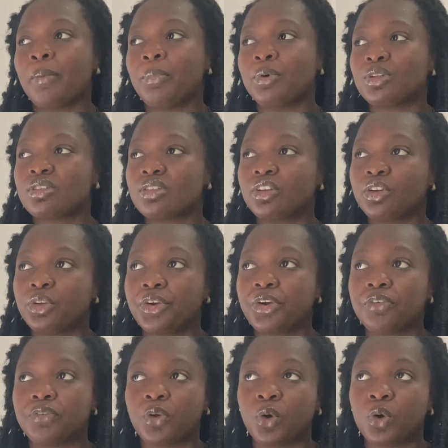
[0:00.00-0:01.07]
But to the glory
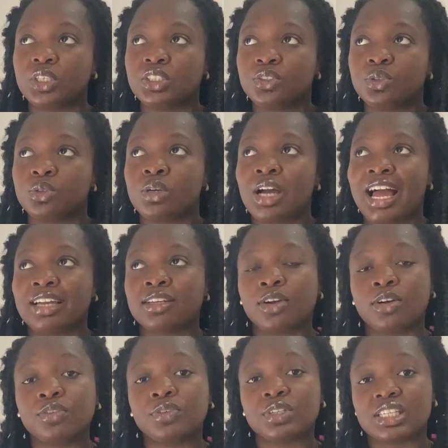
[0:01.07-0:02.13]
of God, I had
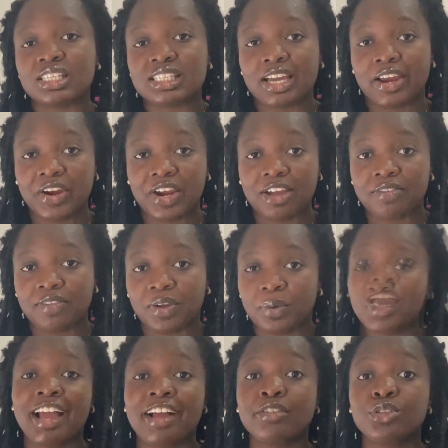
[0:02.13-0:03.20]
gone for this career fair.
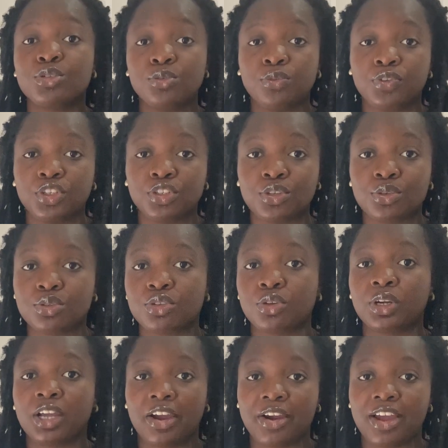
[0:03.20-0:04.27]
I have two videos
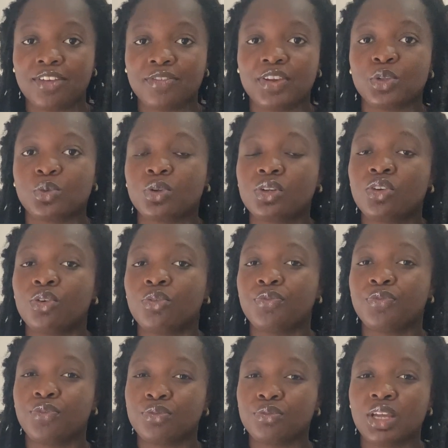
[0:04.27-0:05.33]
on career fairs. One
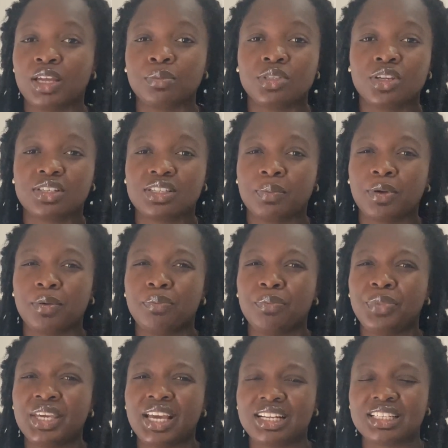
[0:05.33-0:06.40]
talks about
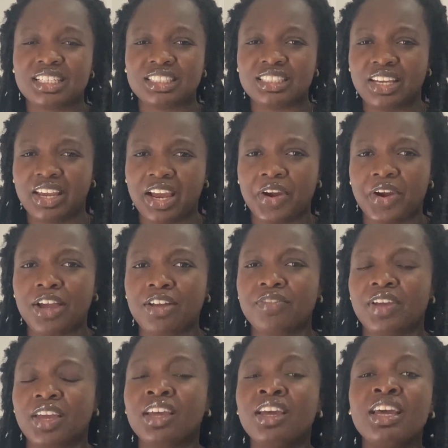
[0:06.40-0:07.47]
me attending a career
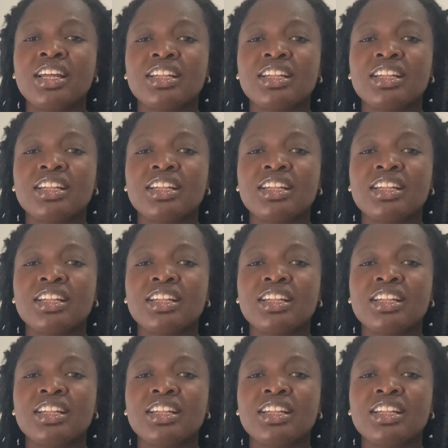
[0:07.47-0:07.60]
fair.